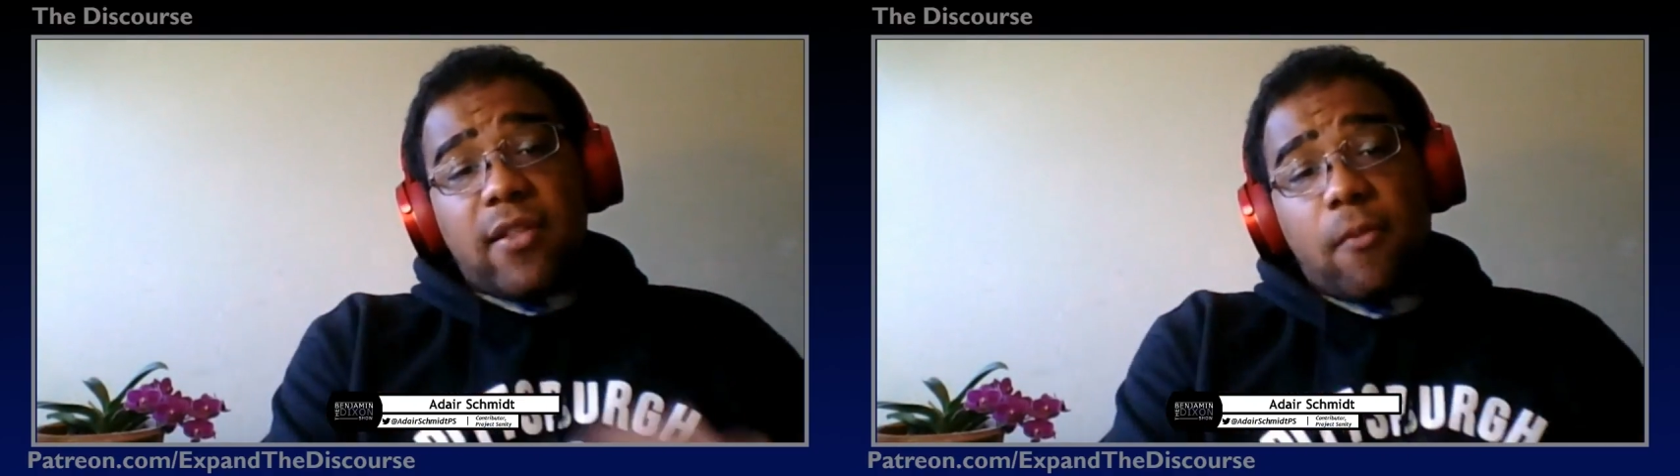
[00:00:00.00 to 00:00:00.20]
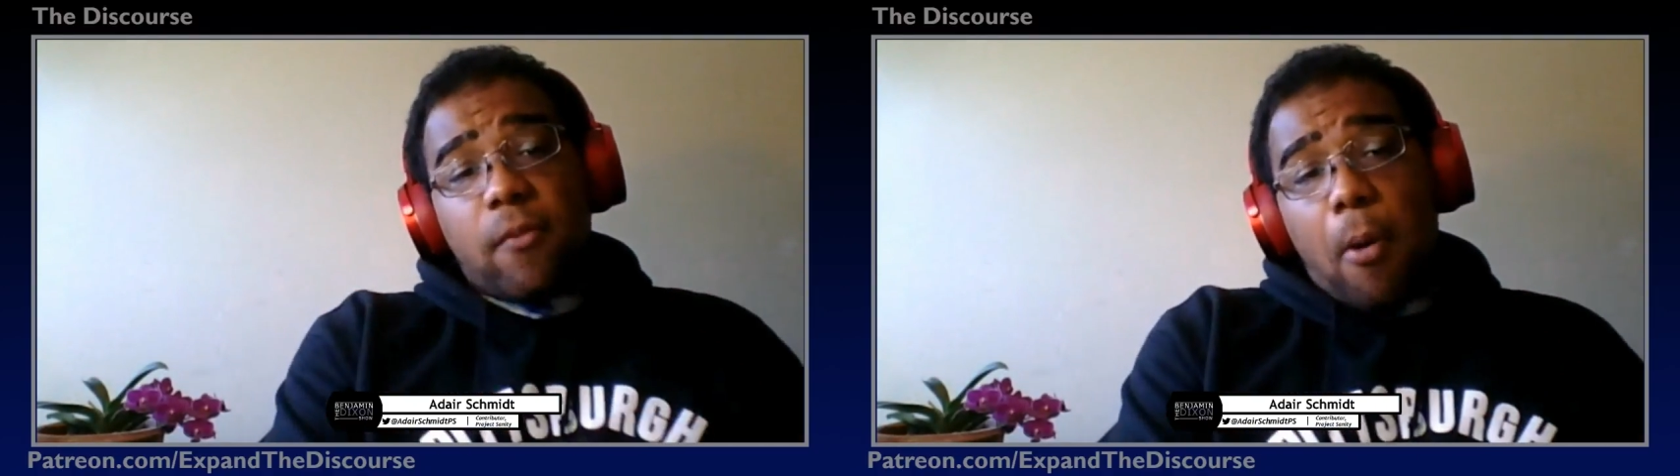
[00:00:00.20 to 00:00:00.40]

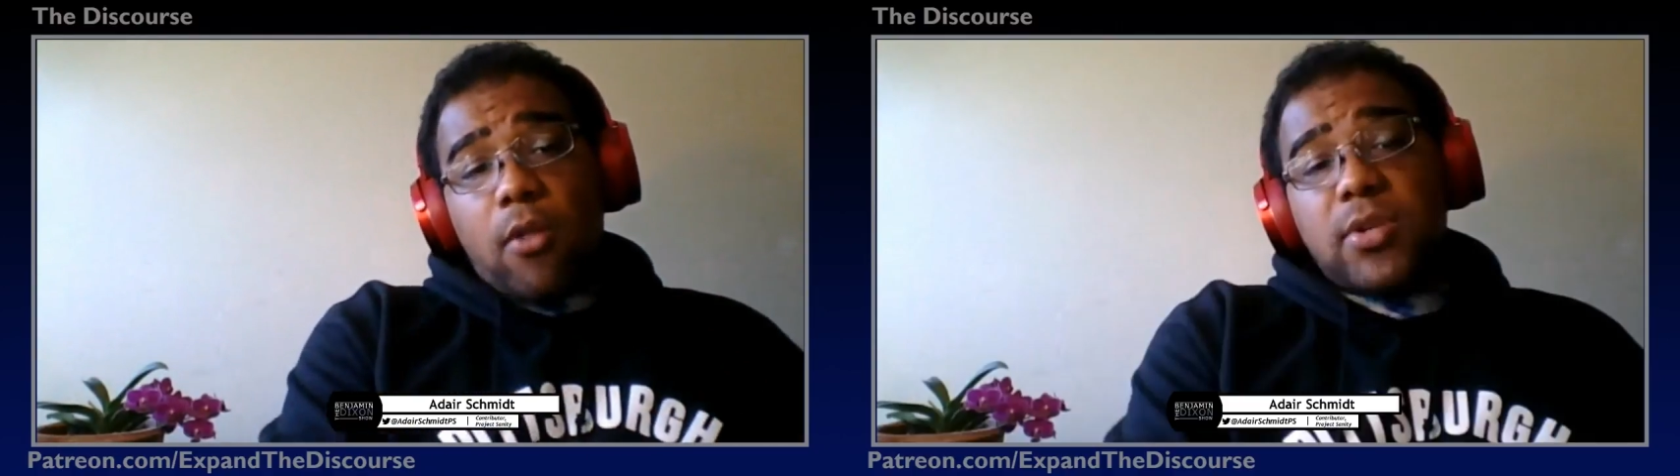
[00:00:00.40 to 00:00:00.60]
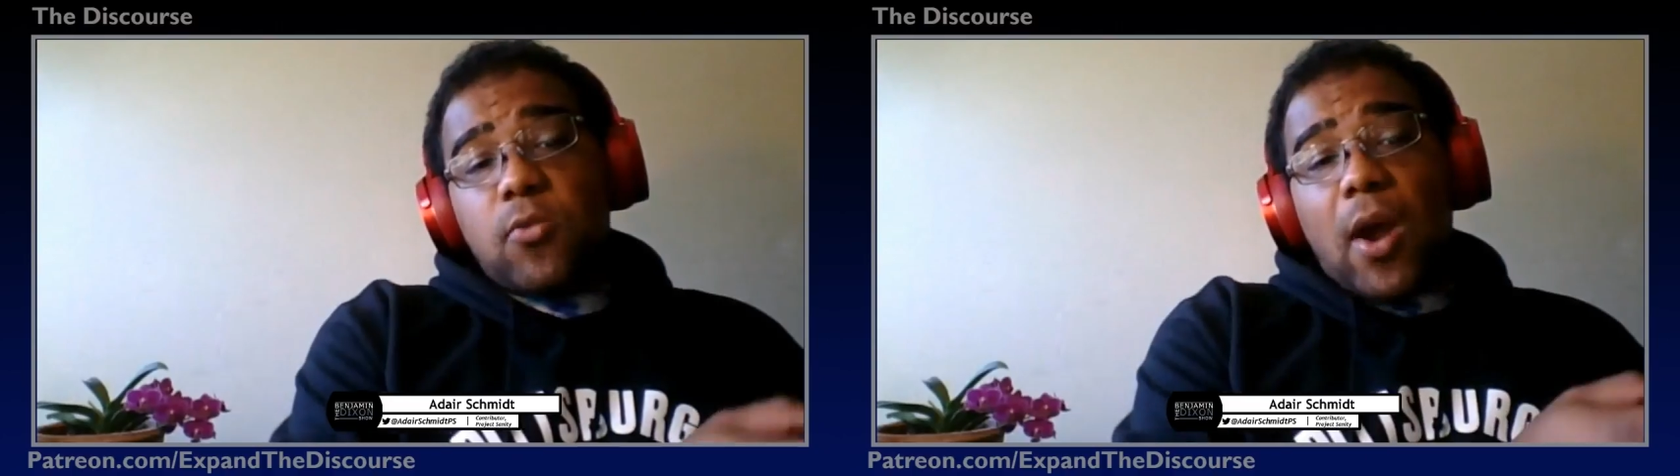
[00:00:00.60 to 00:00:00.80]

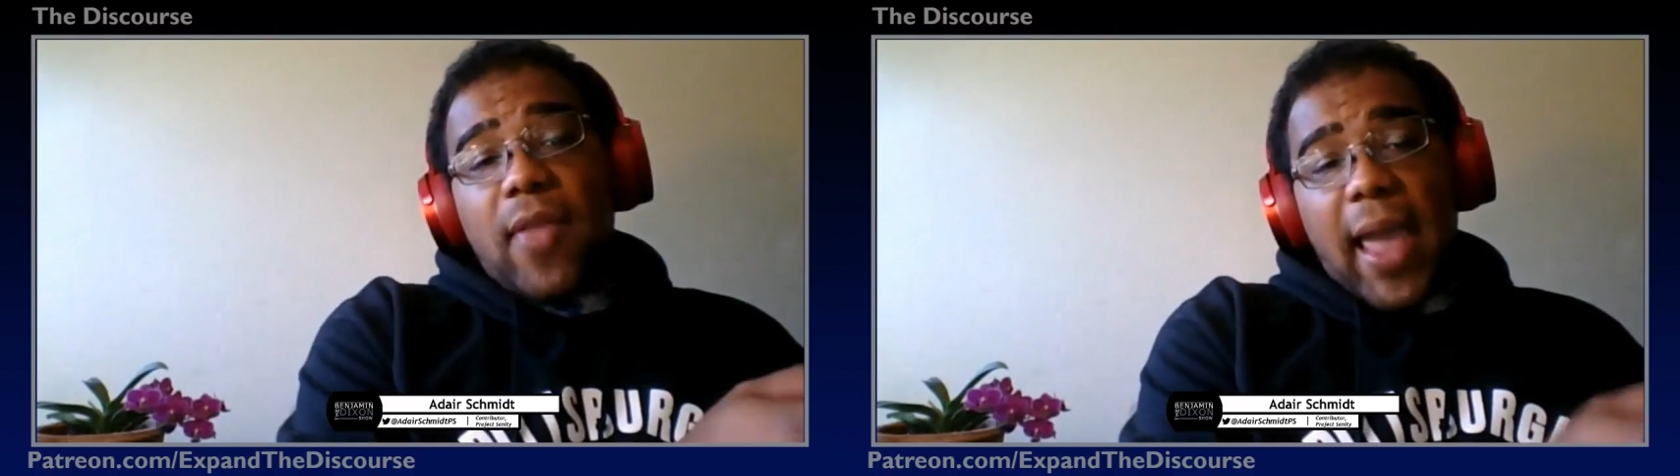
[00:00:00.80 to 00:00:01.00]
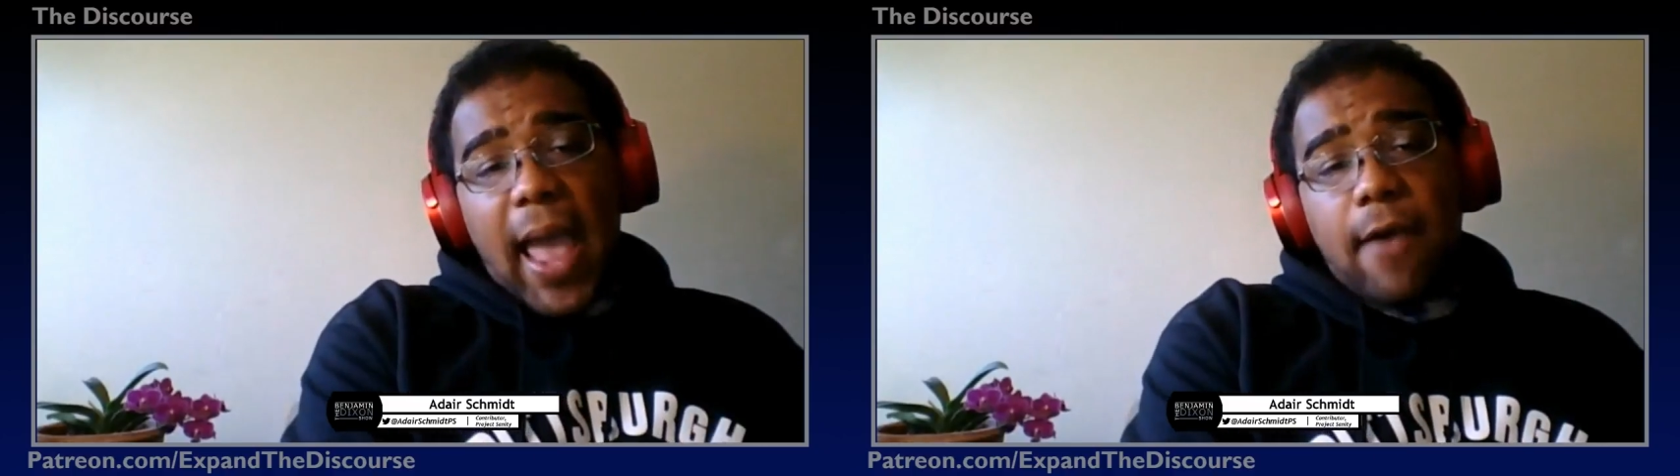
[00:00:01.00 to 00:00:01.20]
that's part of the
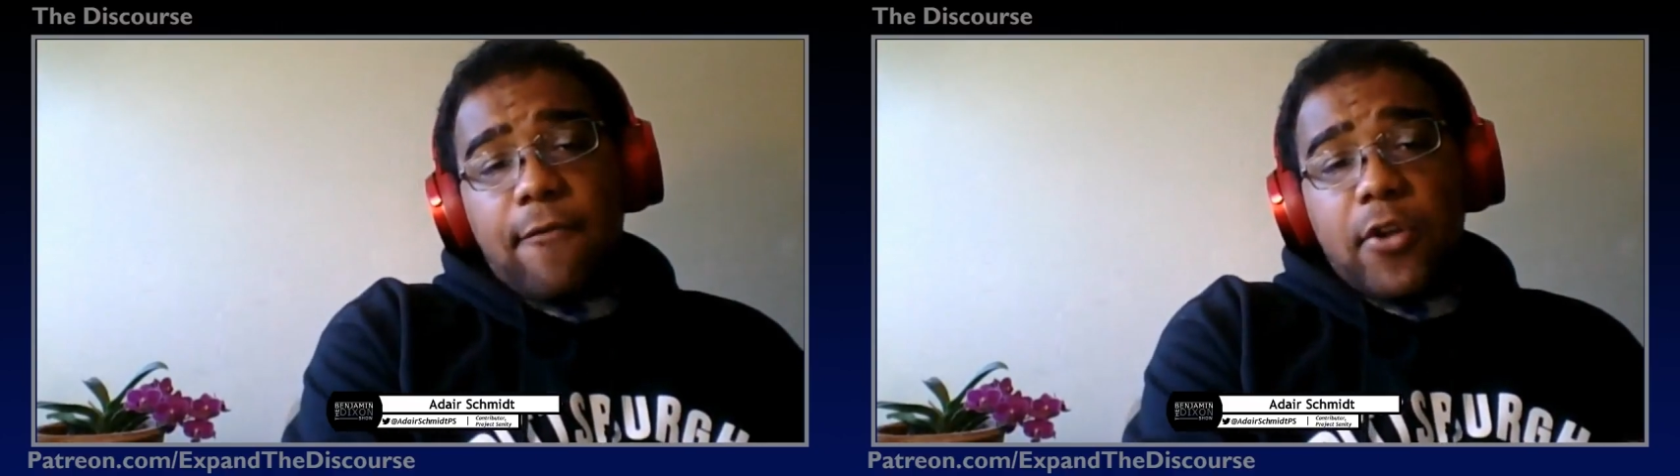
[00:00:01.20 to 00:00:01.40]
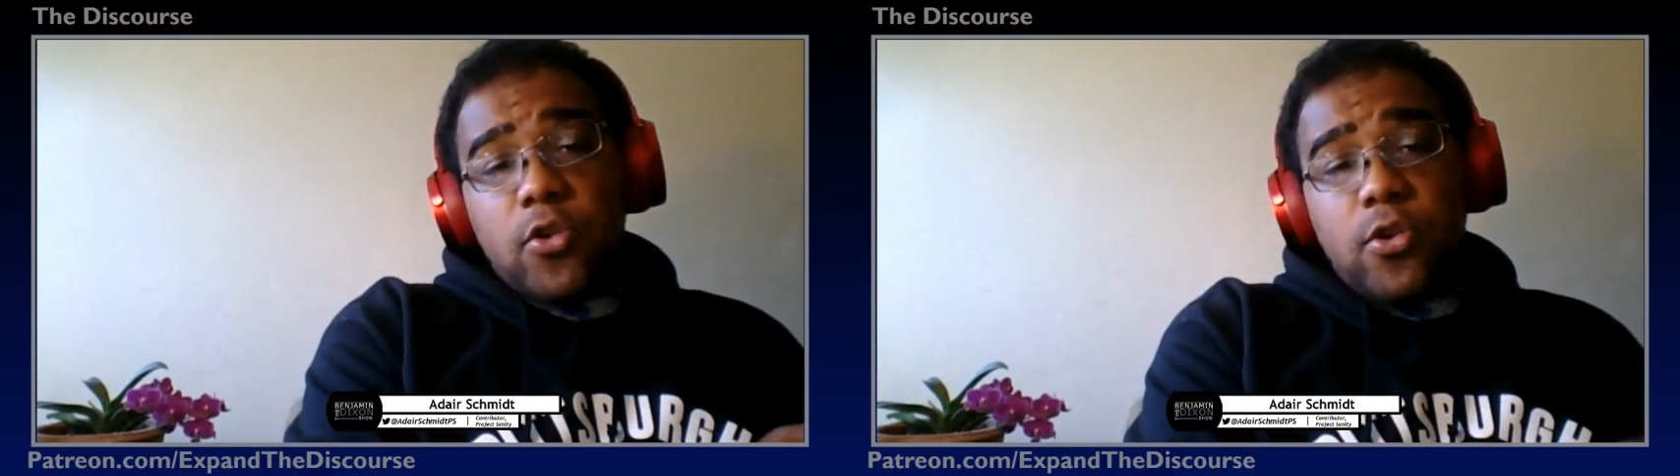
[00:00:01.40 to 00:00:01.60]
reason why they
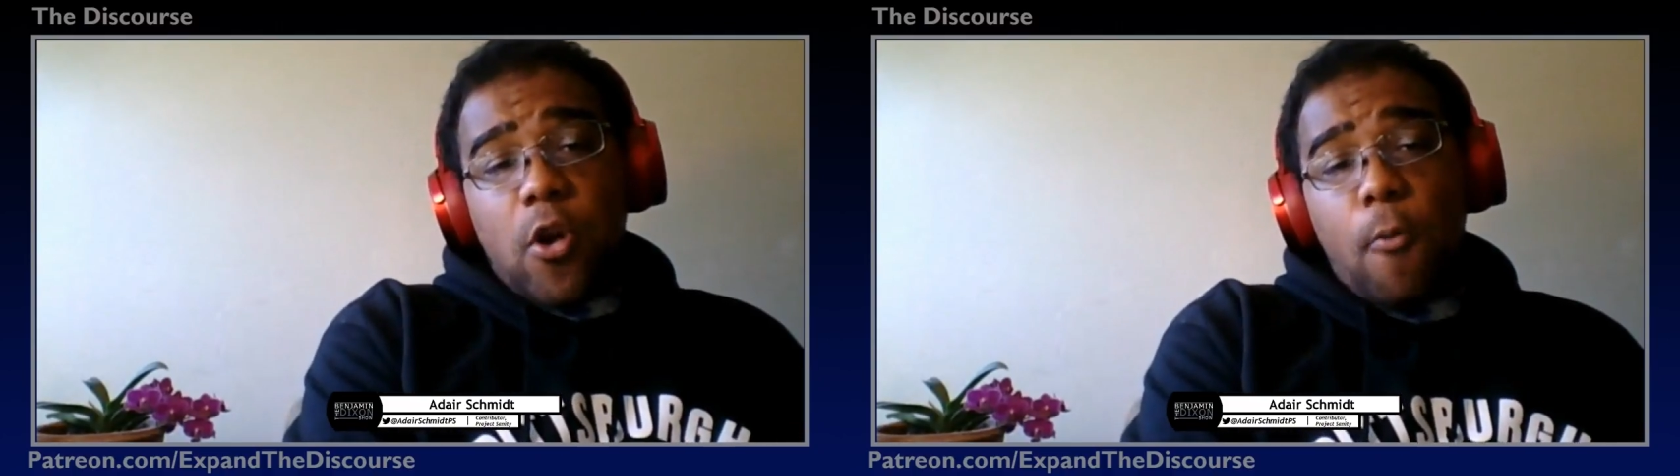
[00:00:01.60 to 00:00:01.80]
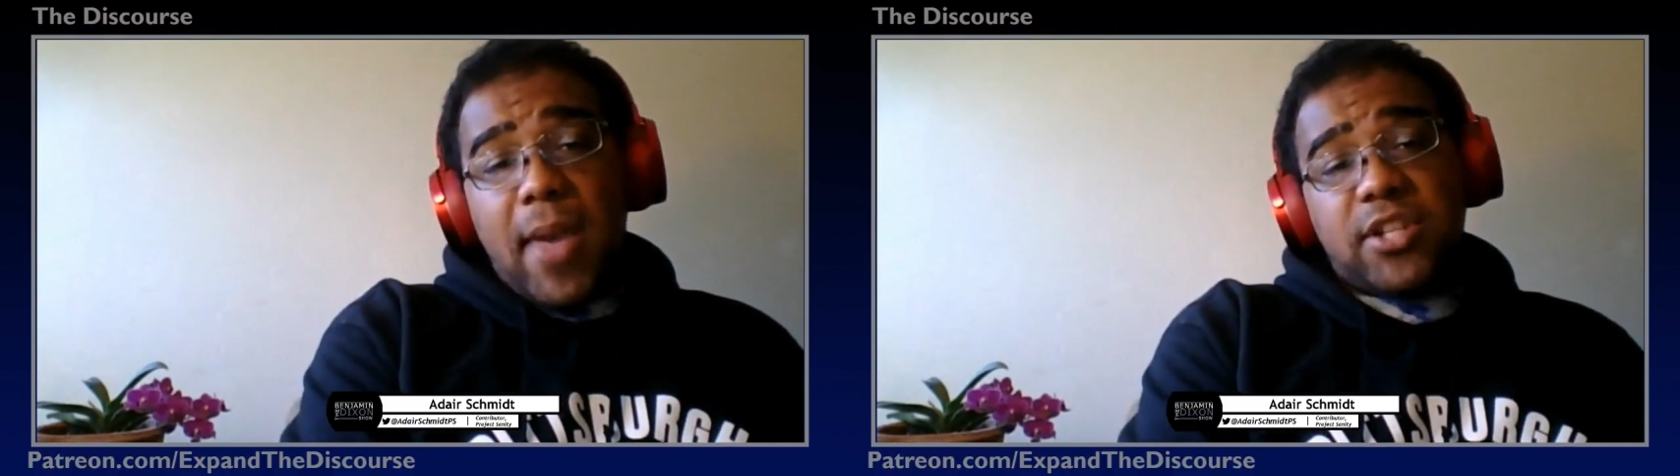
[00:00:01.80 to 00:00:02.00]
have
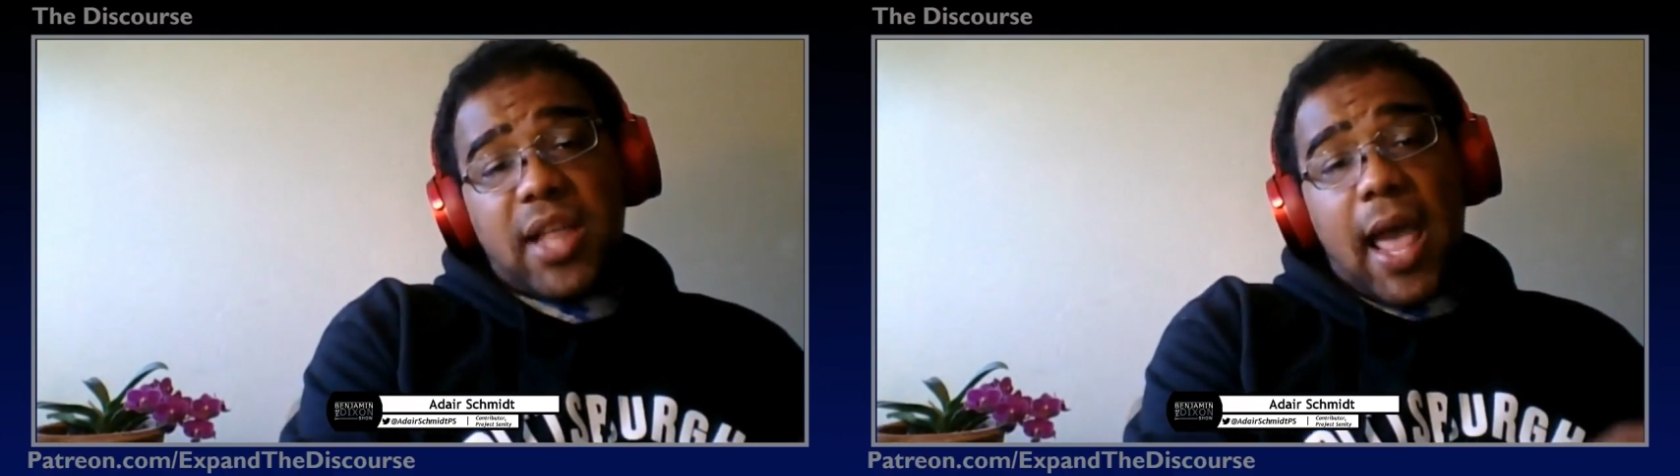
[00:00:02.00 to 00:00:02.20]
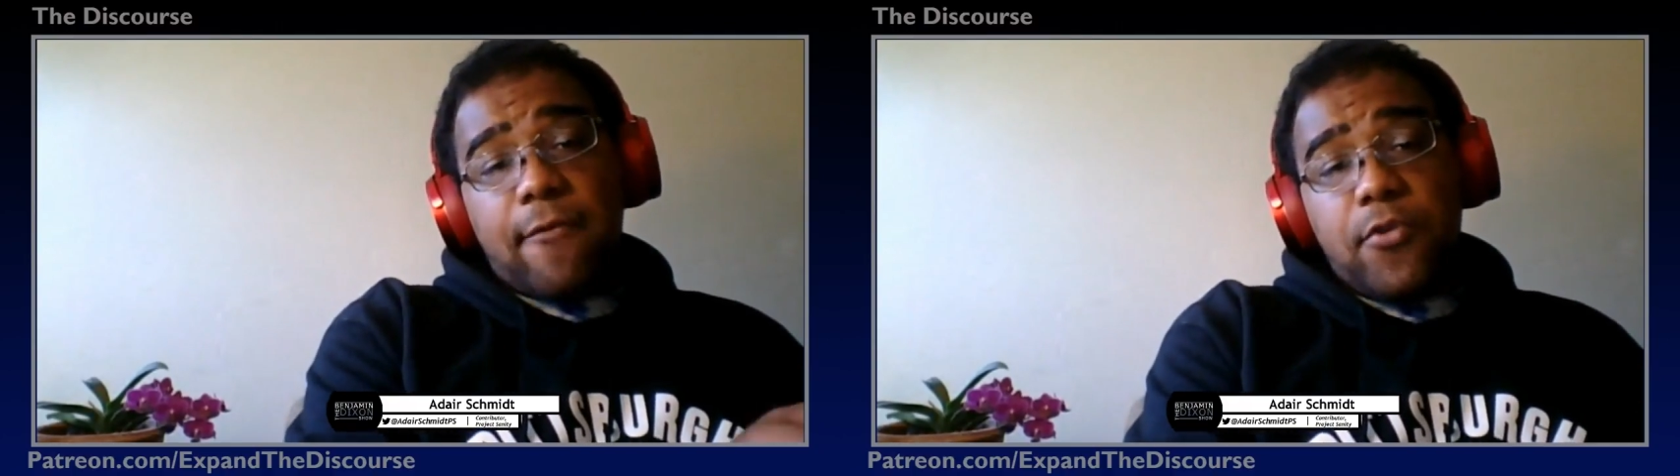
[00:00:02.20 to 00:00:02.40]
no bench.